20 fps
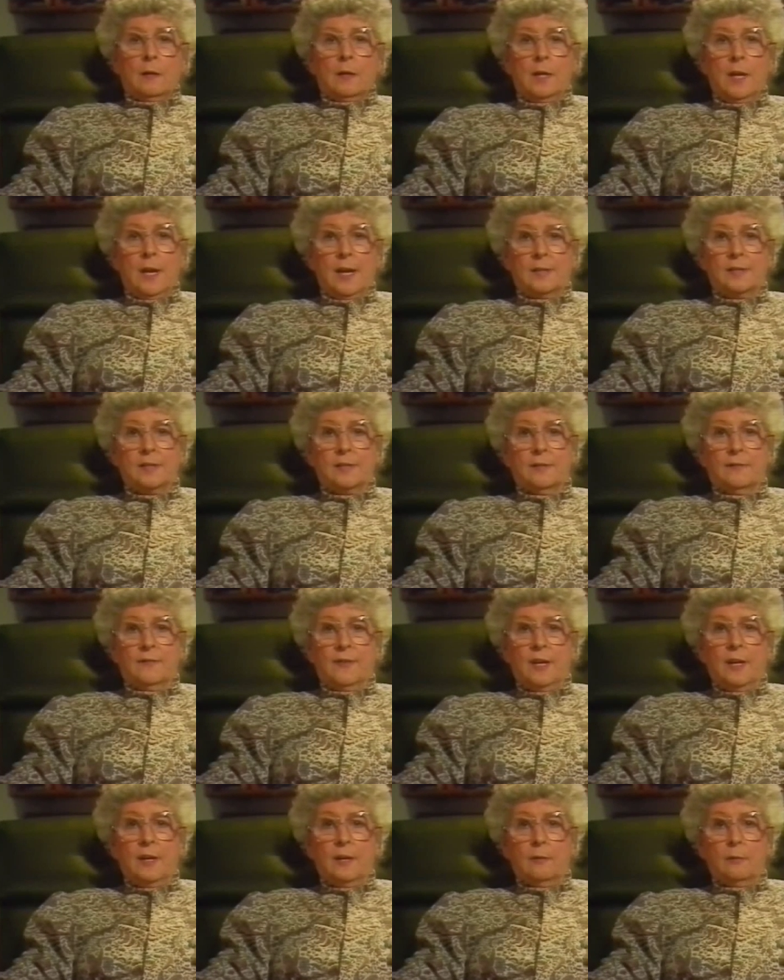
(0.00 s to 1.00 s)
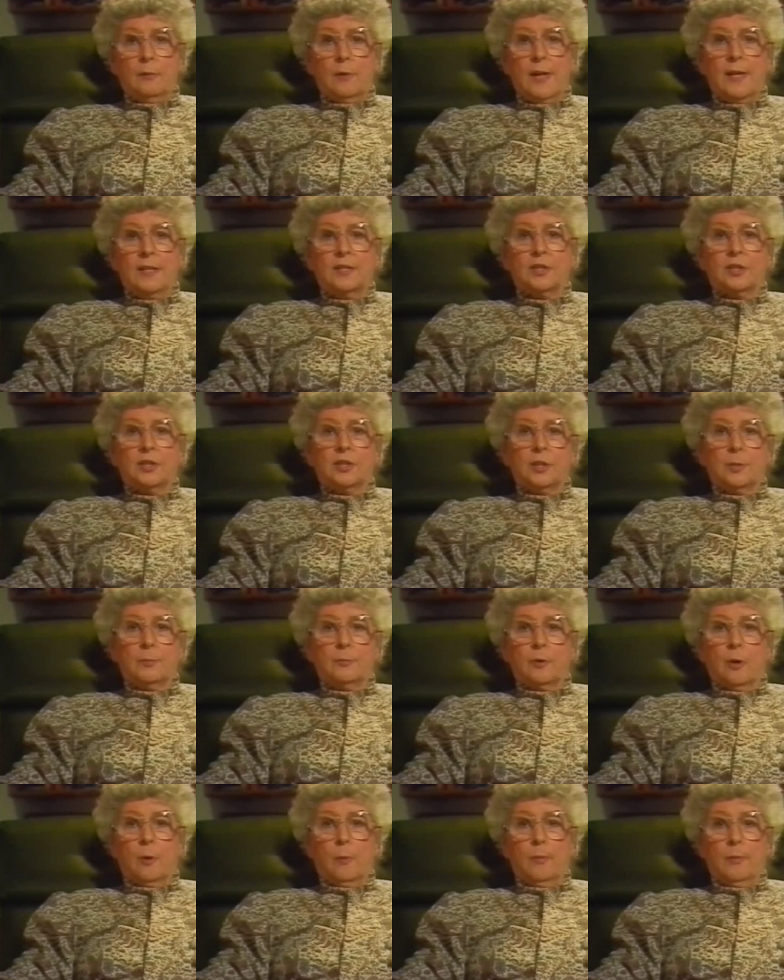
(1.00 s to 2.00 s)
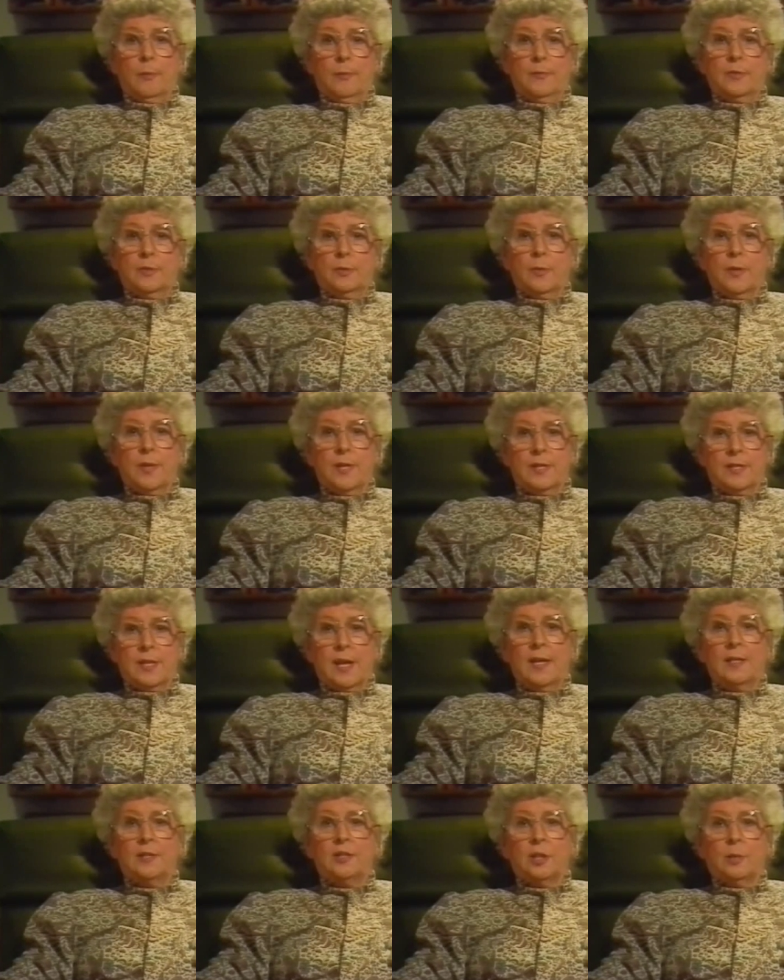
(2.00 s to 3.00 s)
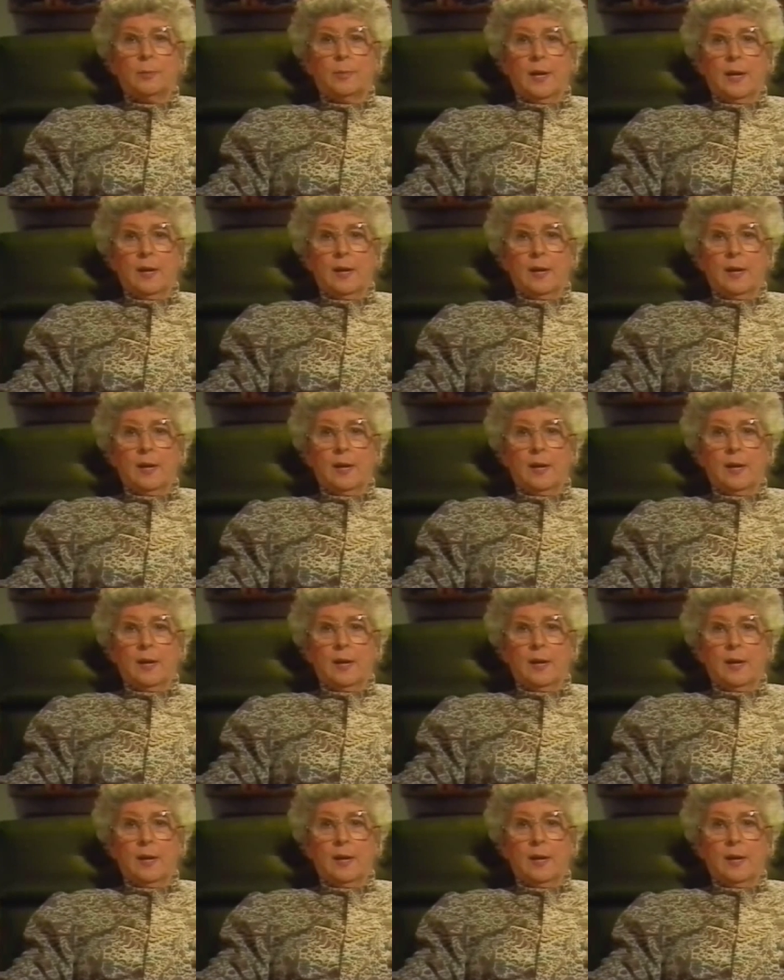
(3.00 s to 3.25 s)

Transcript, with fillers: He had severe relationship problems with his aging